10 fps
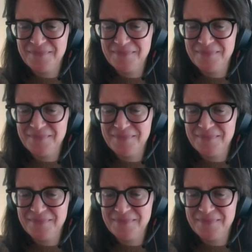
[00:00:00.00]

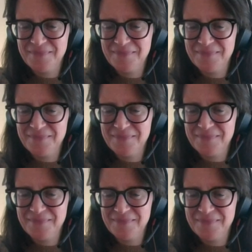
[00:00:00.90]

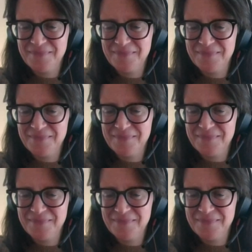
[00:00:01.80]

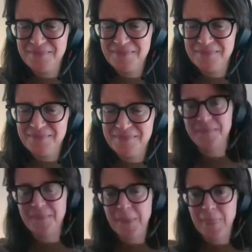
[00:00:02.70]

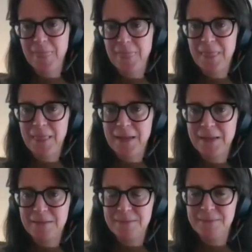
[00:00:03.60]

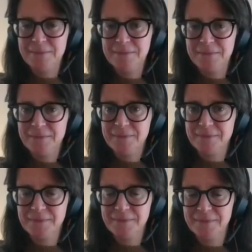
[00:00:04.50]

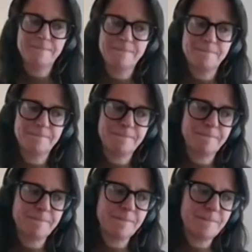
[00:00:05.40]

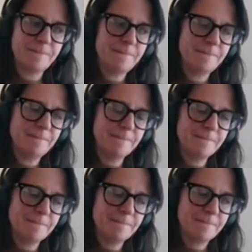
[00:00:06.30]

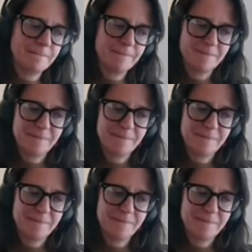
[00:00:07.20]
[no speech]